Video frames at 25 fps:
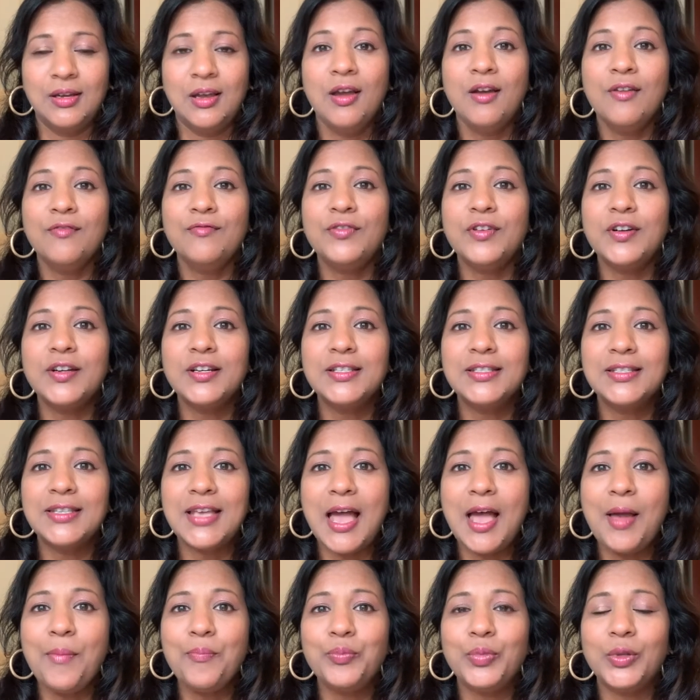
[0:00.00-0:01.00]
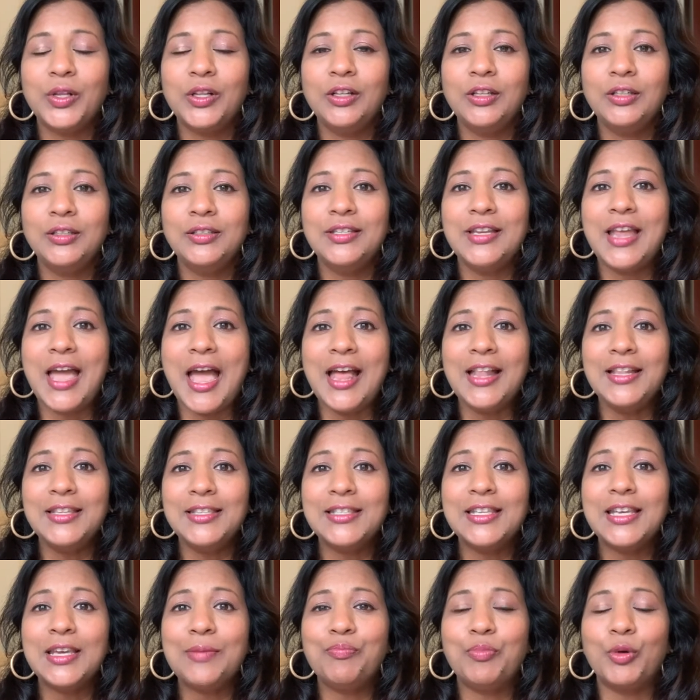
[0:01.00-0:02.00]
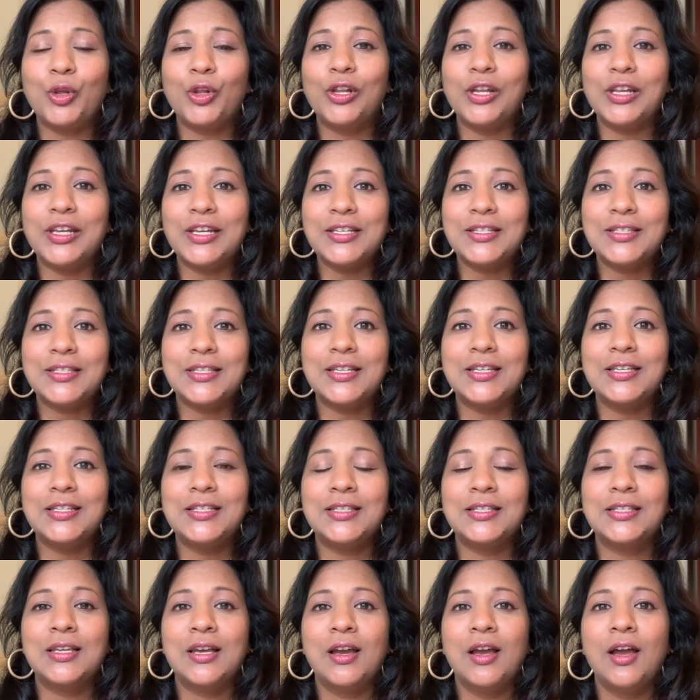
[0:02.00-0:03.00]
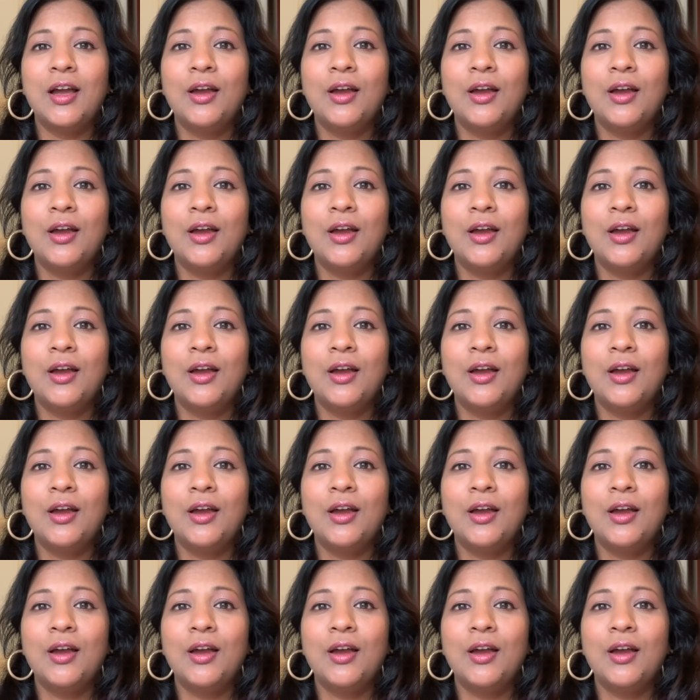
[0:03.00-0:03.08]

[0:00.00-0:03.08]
For example, Nancy Pelosi's